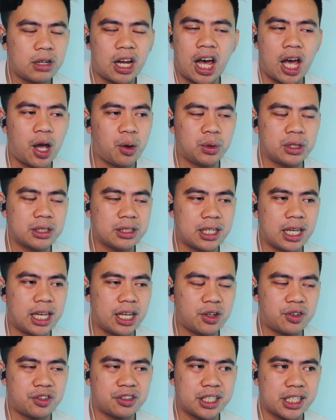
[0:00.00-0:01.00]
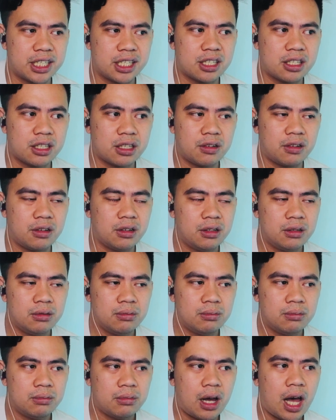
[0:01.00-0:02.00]
I will take the risk.
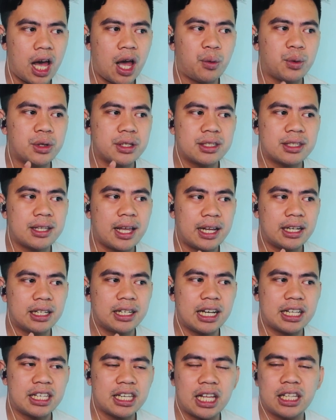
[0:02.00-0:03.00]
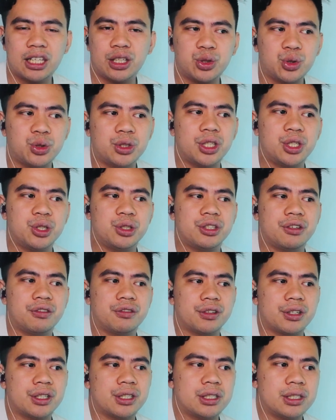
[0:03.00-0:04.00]
I will send Kanyala to the
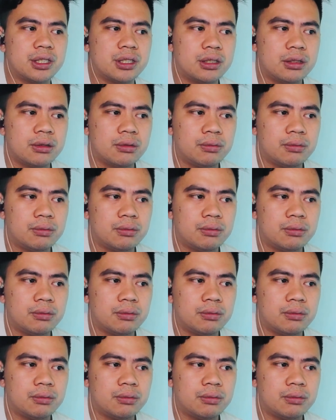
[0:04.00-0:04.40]
universe.